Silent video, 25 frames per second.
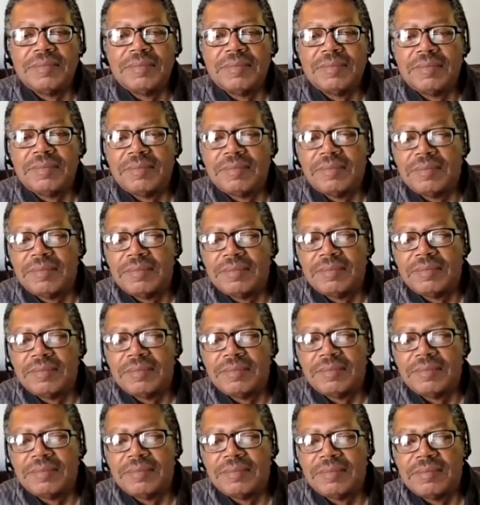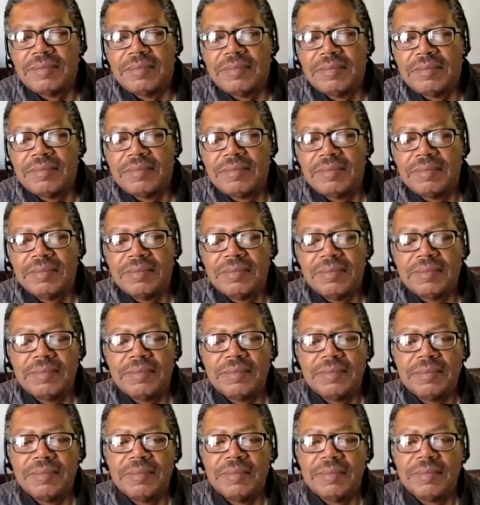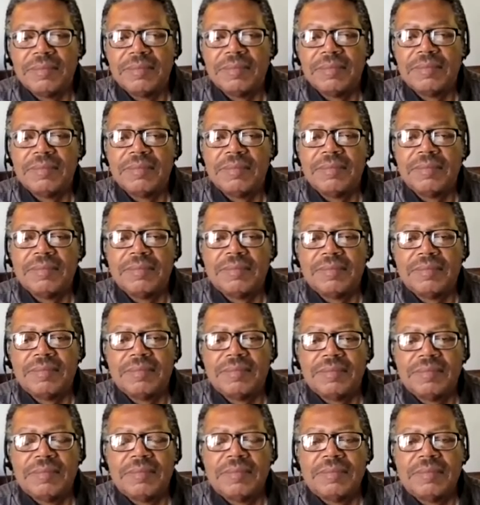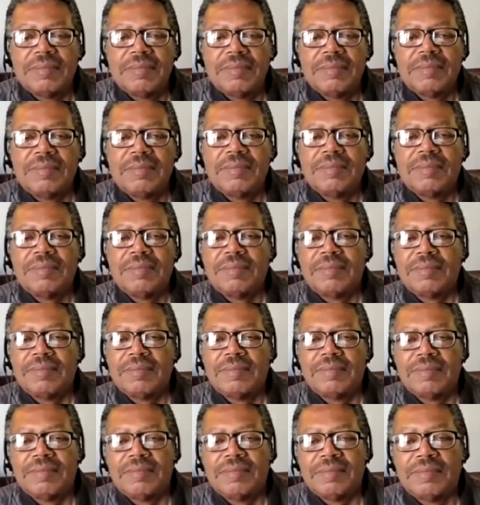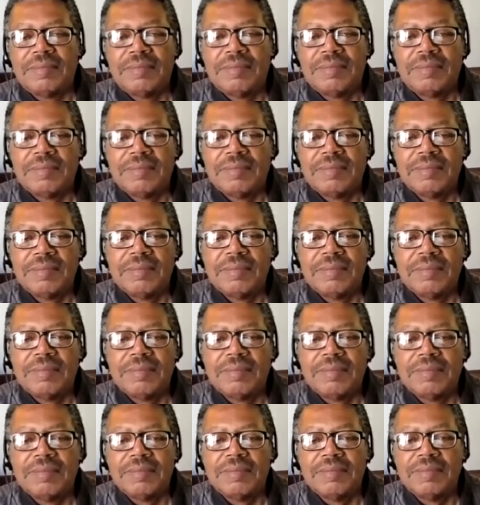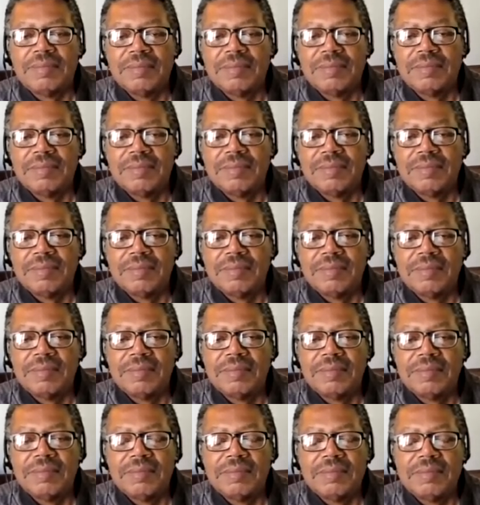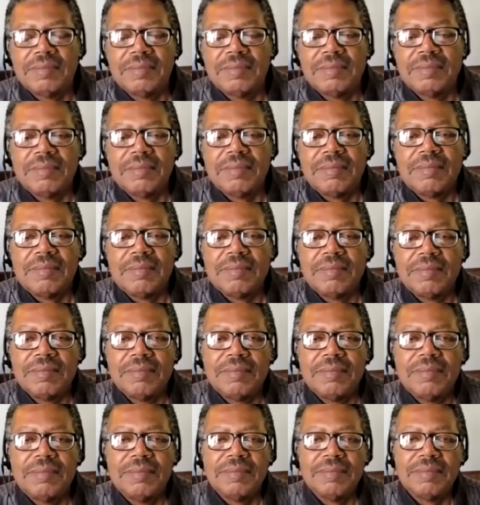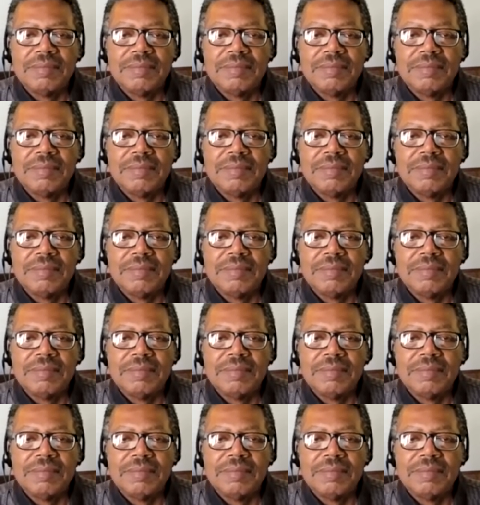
The person shown says nothing.